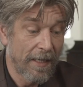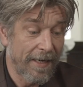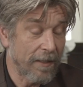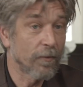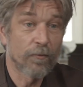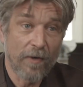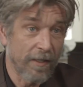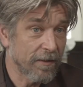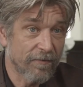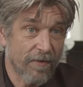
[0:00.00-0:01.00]
And I couldn't
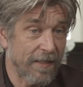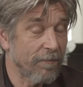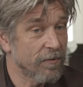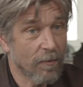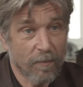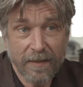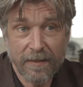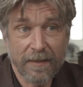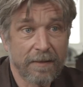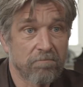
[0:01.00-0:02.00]
write after that. It was
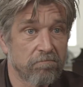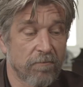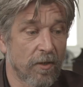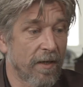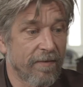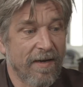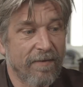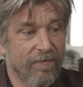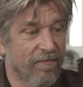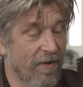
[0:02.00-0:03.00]
completely, I
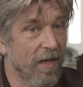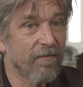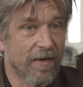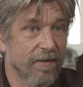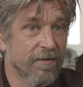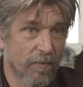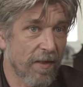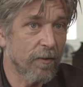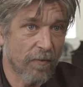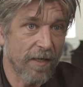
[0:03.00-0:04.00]
have 5 years
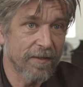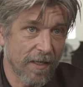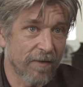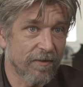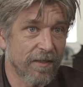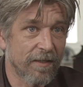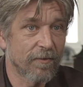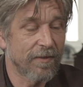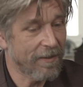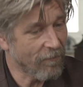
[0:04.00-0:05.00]
without writing after that.
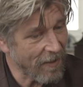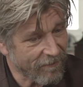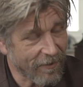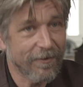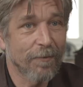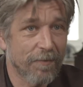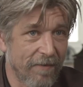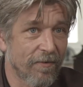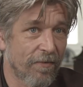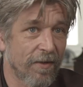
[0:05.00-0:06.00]
So it really fucked up
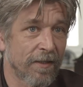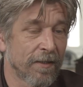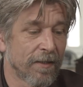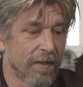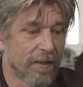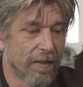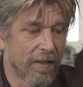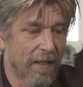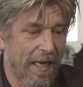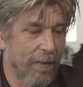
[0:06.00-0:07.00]
everything.
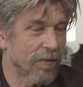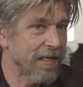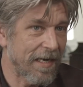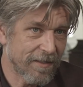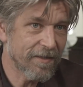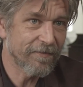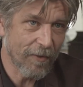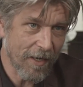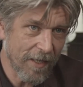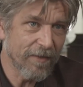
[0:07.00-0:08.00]
And it was a lesson
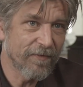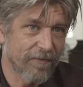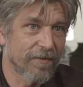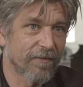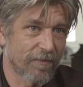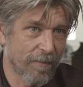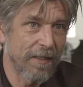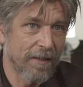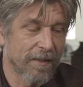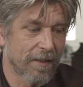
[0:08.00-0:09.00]
for life for
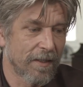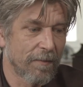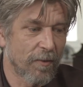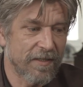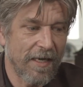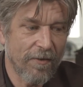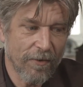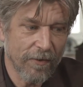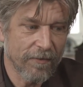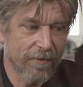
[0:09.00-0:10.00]
me, because I
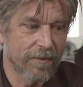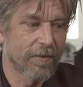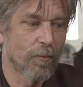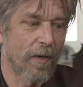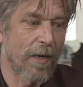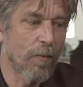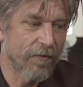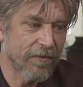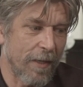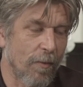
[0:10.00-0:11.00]
thought what I
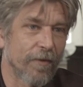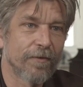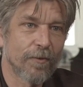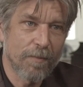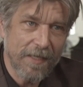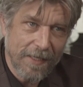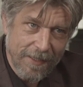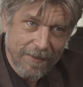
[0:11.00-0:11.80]
wanted to be